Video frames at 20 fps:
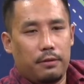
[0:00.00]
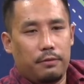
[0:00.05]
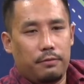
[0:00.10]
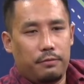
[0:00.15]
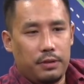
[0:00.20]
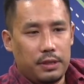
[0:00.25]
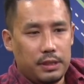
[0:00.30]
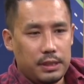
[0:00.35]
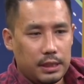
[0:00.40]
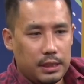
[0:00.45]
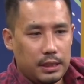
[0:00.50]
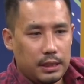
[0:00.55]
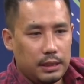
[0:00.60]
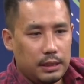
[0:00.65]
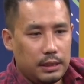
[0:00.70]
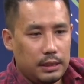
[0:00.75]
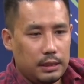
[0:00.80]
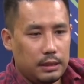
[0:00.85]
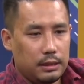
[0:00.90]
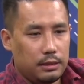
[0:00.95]

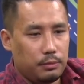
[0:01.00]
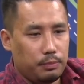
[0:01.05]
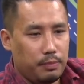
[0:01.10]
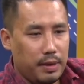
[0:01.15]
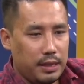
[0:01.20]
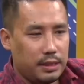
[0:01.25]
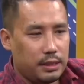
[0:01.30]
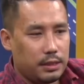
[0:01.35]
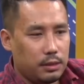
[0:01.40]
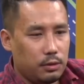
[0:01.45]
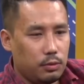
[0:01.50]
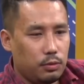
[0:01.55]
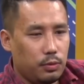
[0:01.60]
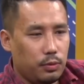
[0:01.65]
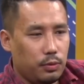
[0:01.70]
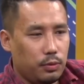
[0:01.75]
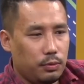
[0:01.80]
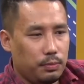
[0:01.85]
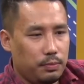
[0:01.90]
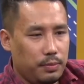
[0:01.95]
Physical mental
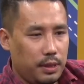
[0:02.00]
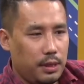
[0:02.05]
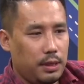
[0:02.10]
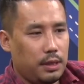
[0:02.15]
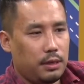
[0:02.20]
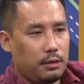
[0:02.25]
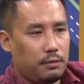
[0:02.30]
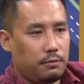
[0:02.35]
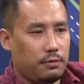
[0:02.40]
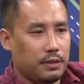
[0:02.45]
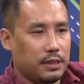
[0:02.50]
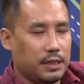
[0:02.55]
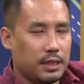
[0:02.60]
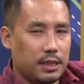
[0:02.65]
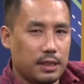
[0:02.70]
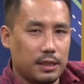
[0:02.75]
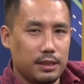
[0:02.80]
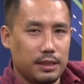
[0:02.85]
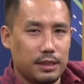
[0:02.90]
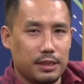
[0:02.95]
bi
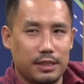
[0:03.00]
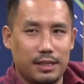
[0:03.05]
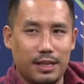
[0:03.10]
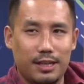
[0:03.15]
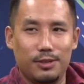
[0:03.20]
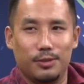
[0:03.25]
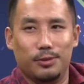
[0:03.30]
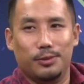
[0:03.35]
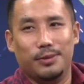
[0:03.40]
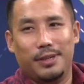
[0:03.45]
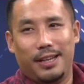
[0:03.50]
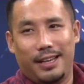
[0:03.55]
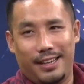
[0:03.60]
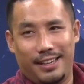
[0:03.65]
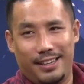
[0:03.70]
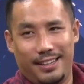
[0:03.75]
physical nishna lo lage.